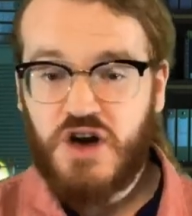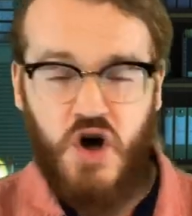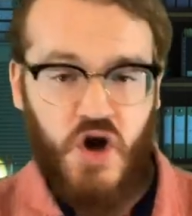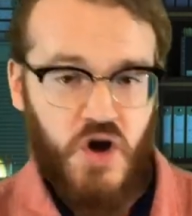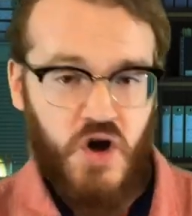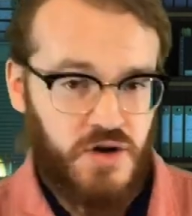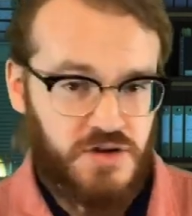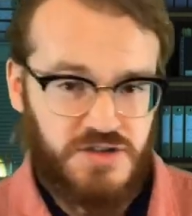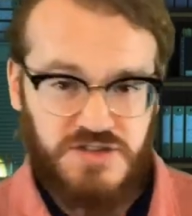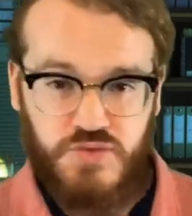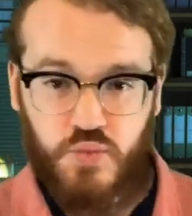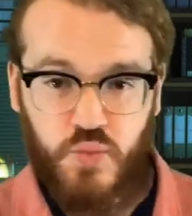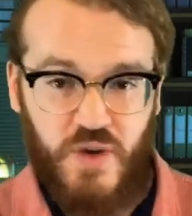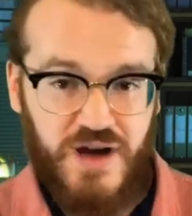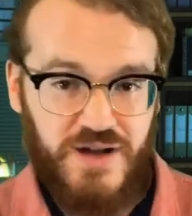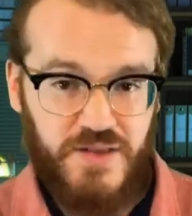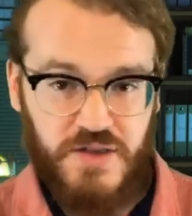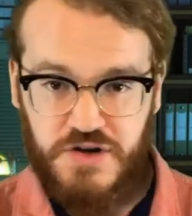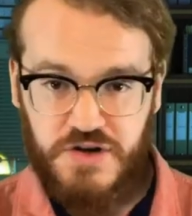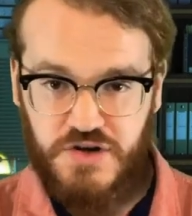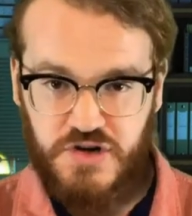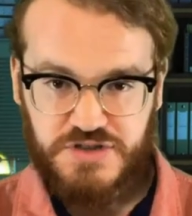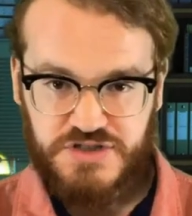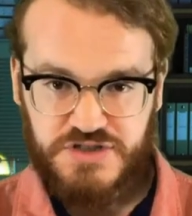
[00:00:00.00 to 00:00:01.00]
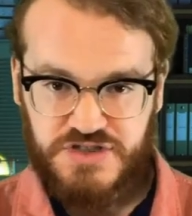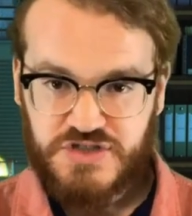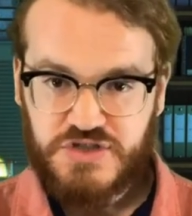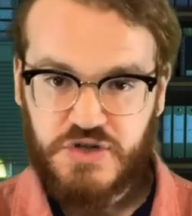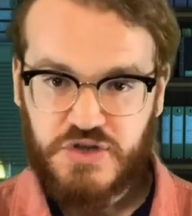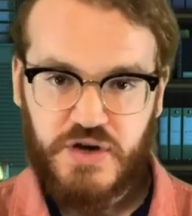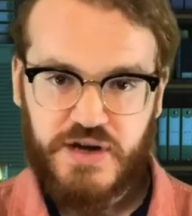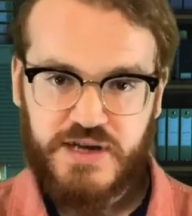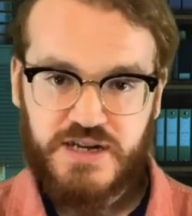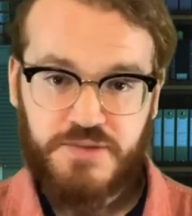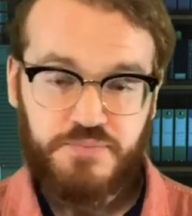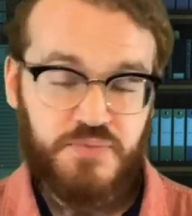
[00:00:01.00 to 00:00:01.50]
aren't well
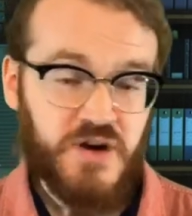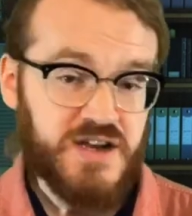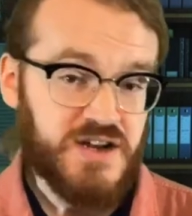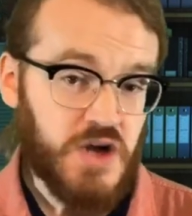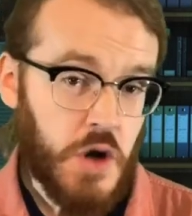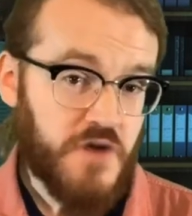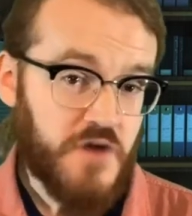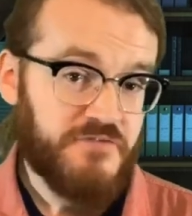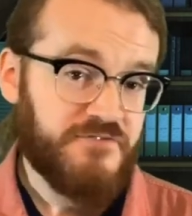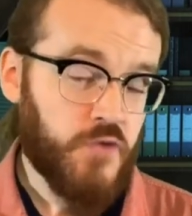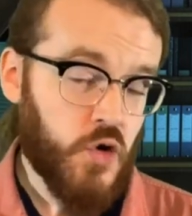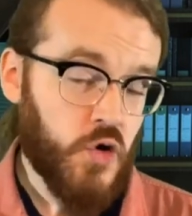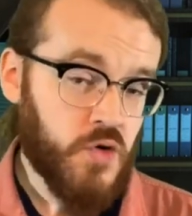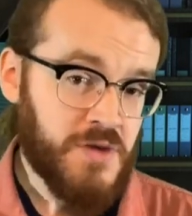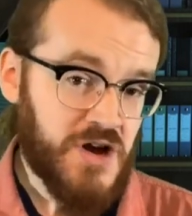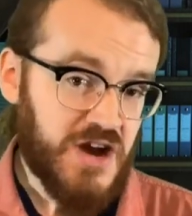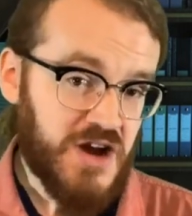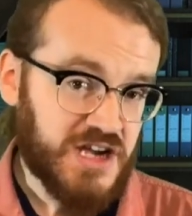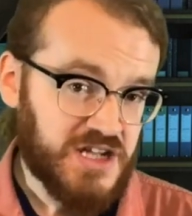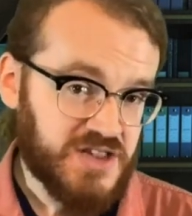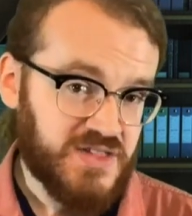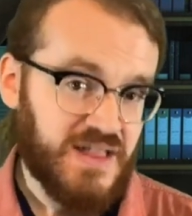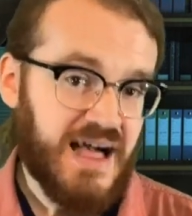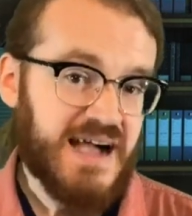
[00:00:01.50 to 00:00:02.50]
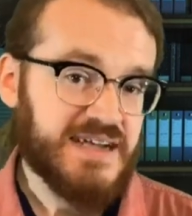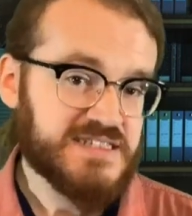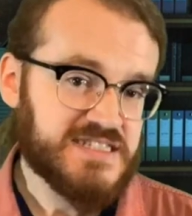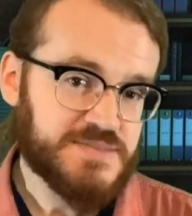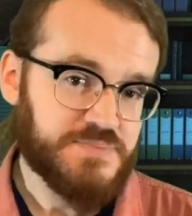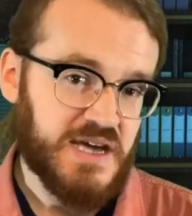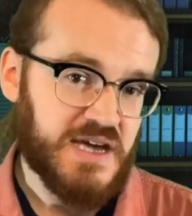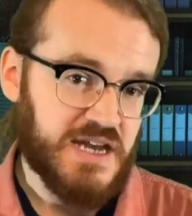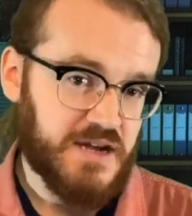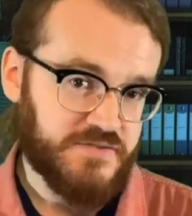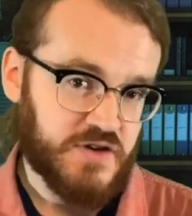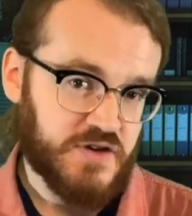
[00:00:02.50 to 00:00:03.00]
understood, but a former
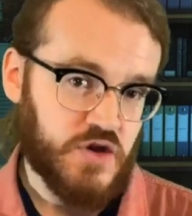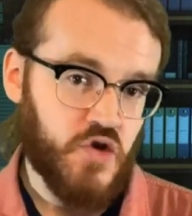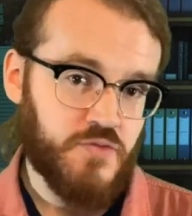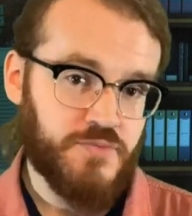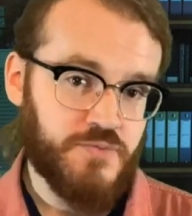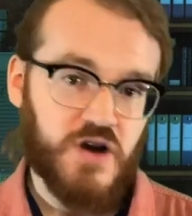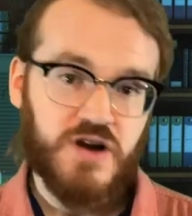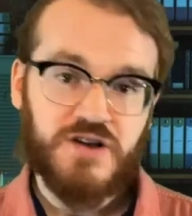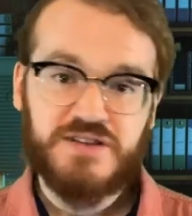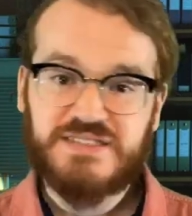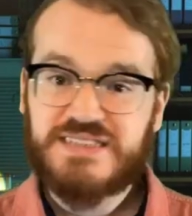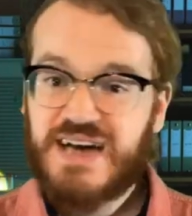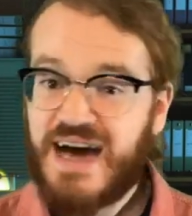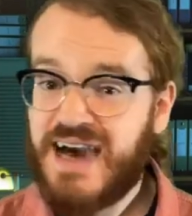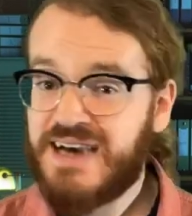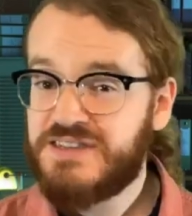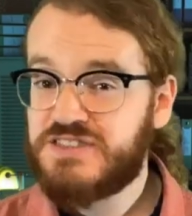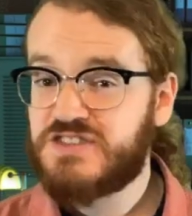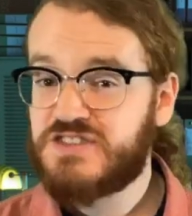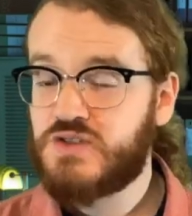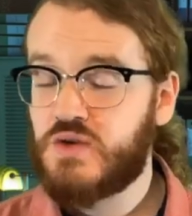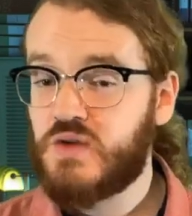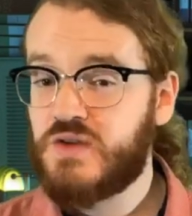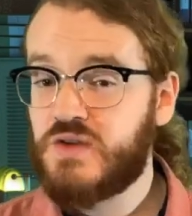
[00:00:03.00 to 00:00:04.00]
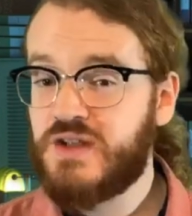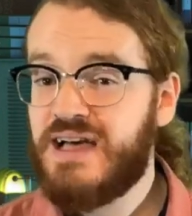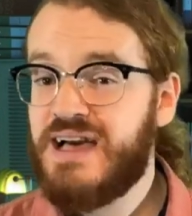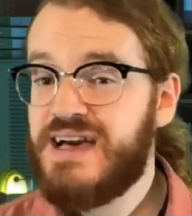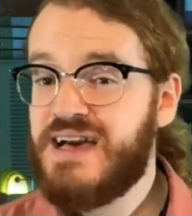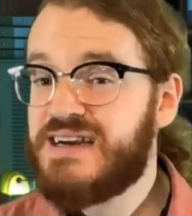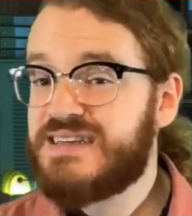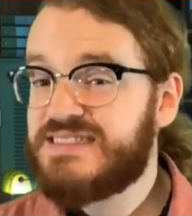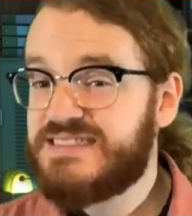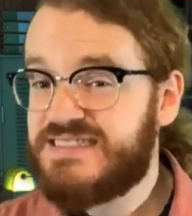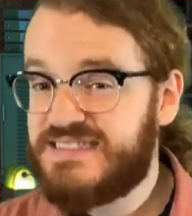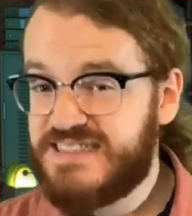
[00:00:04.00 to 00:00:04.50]
classmate of Kohberger's high school
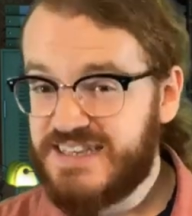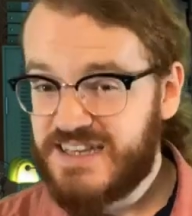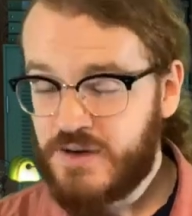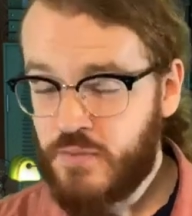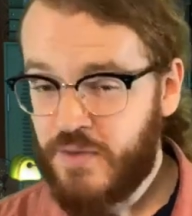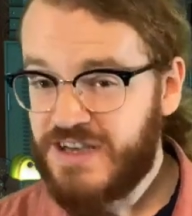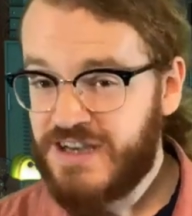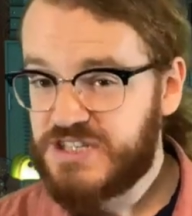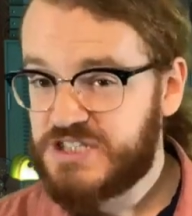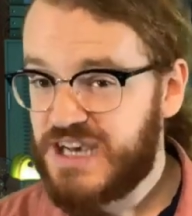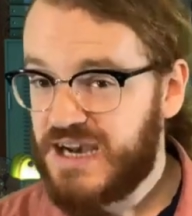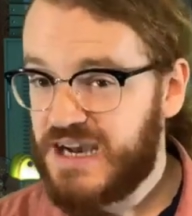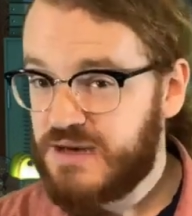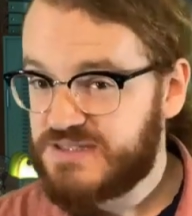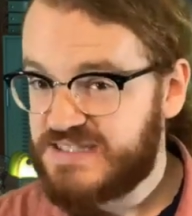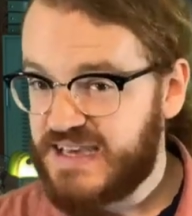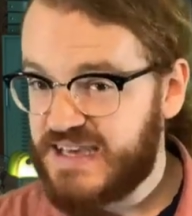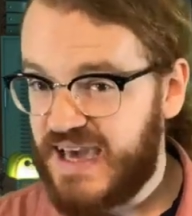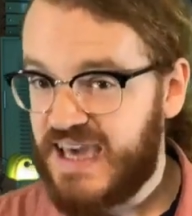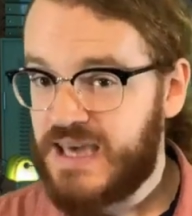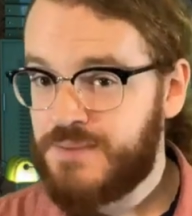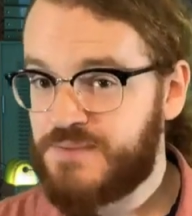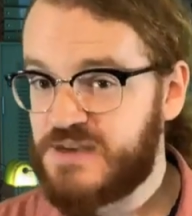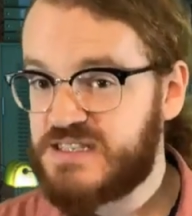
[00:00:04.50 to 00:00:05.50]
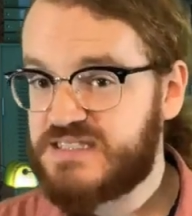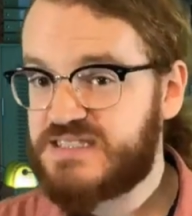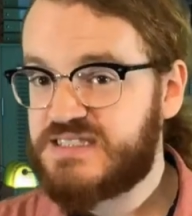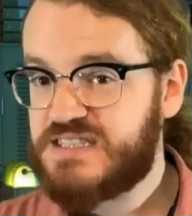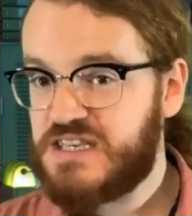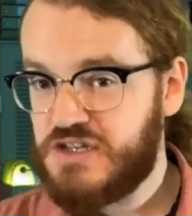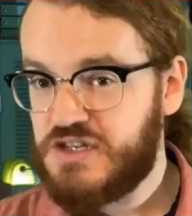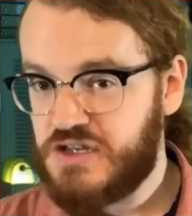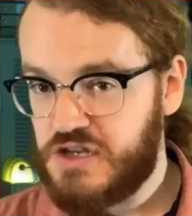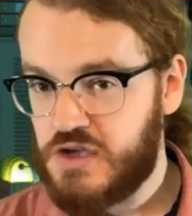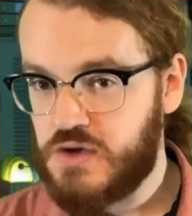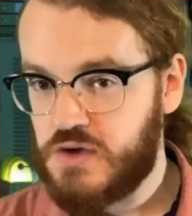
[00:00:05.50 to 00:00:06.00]
did reach out to
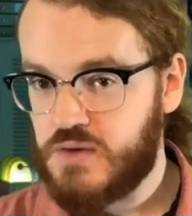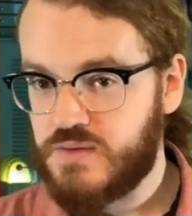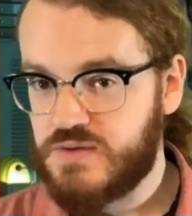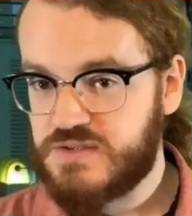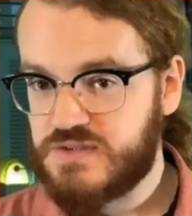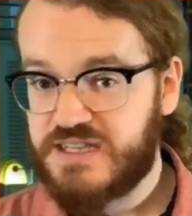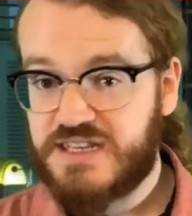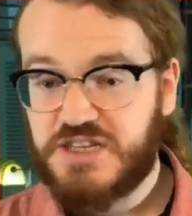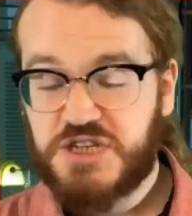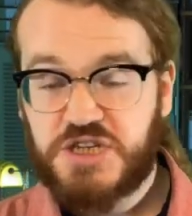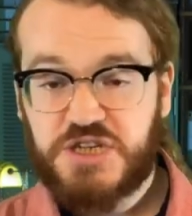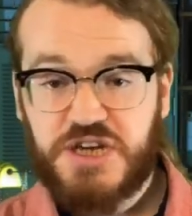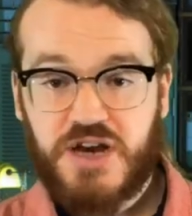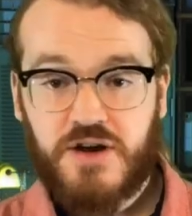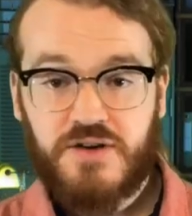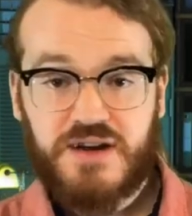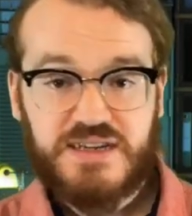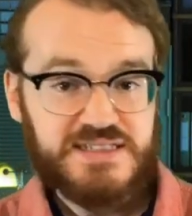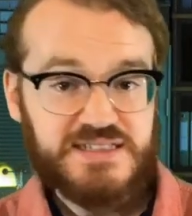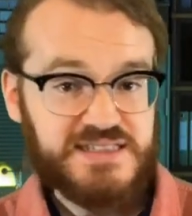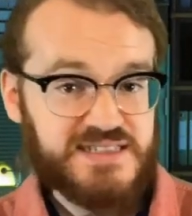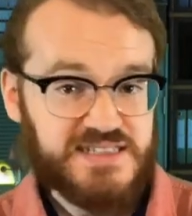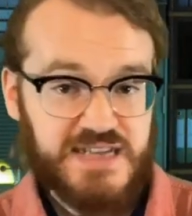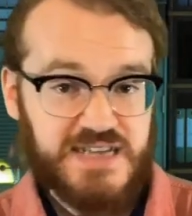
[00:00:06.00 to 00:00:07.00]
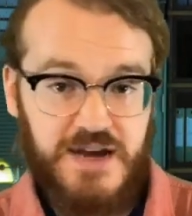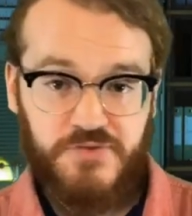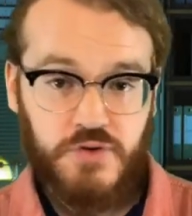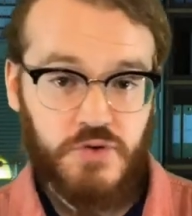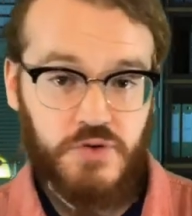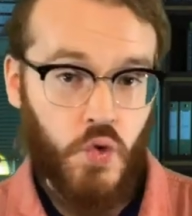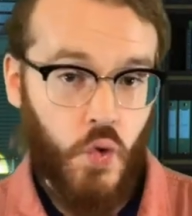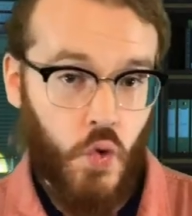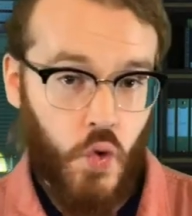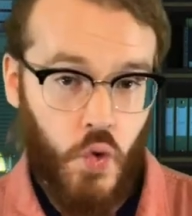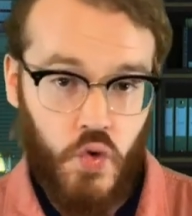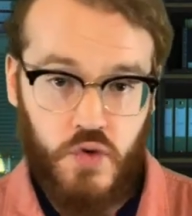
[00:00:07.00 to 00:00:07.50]
ABC News and shared
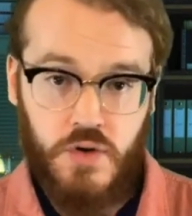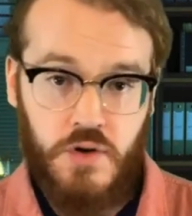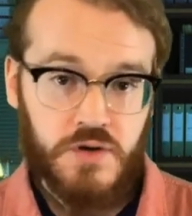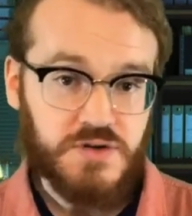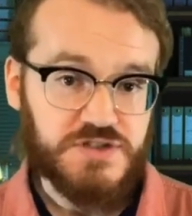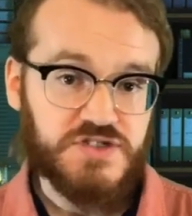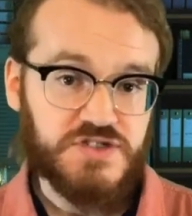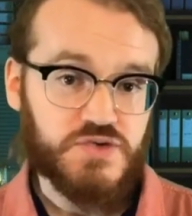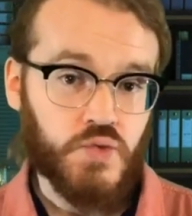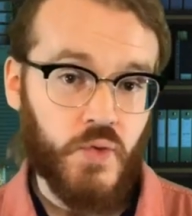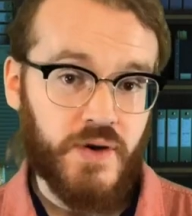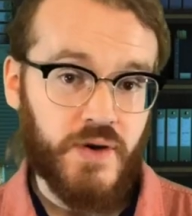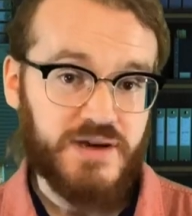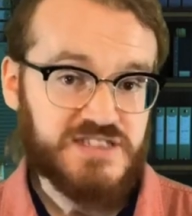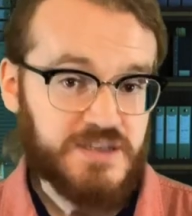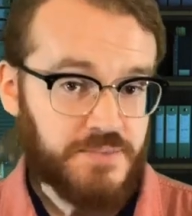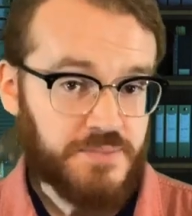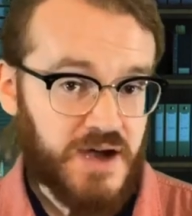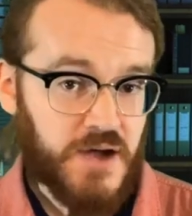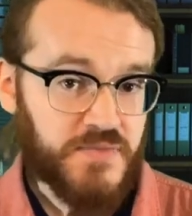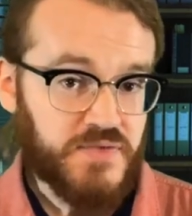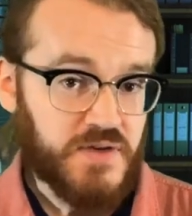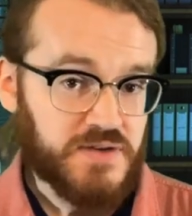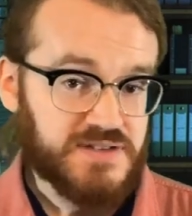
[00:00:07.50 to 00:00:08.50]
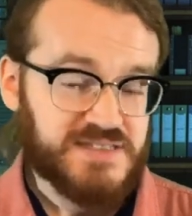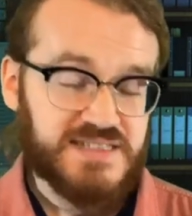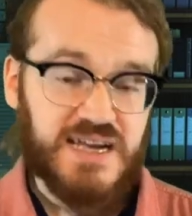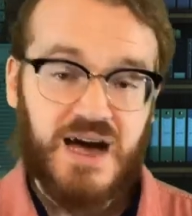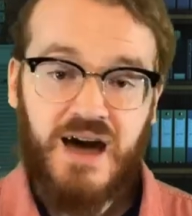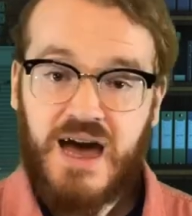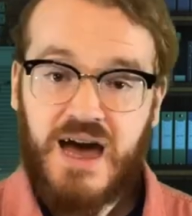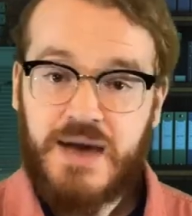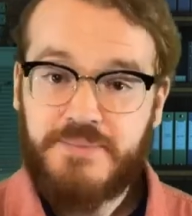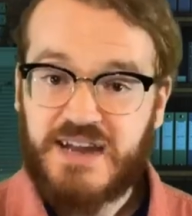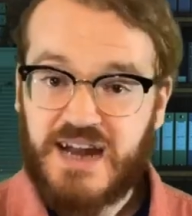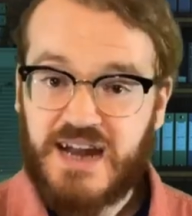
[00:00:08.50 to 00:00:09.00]
several horror stories about their
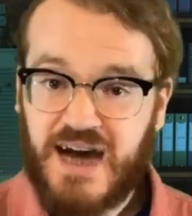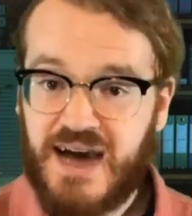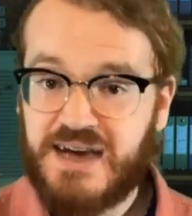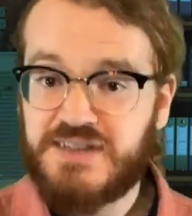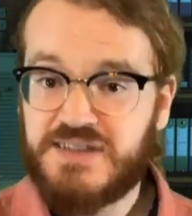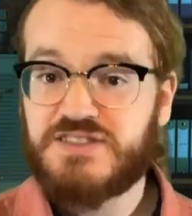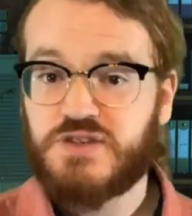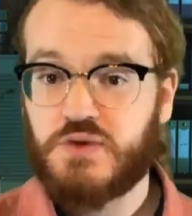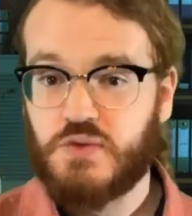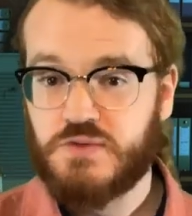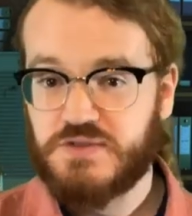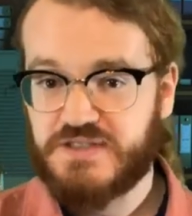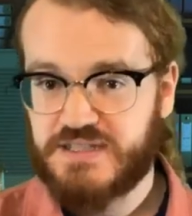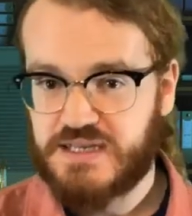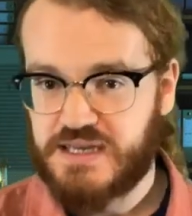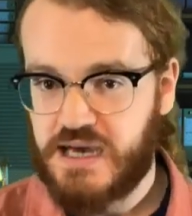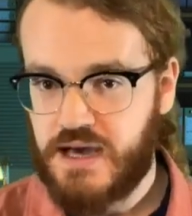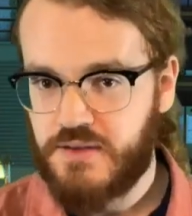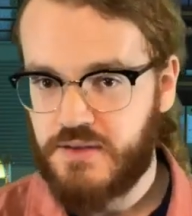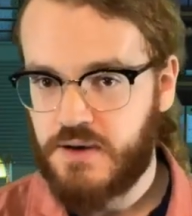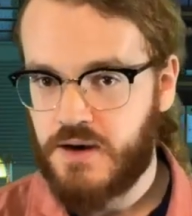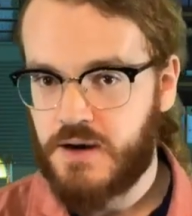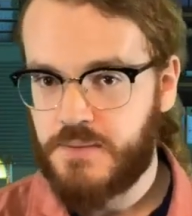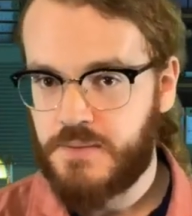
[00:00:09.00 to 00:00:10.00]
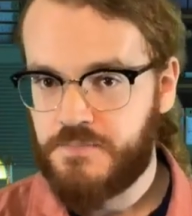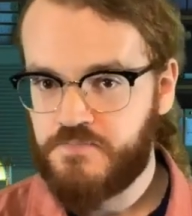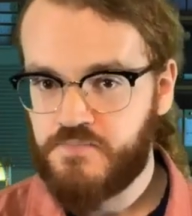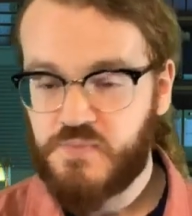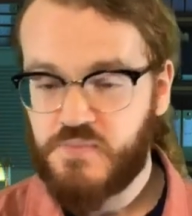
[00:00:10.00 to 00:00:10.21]
time in high school together,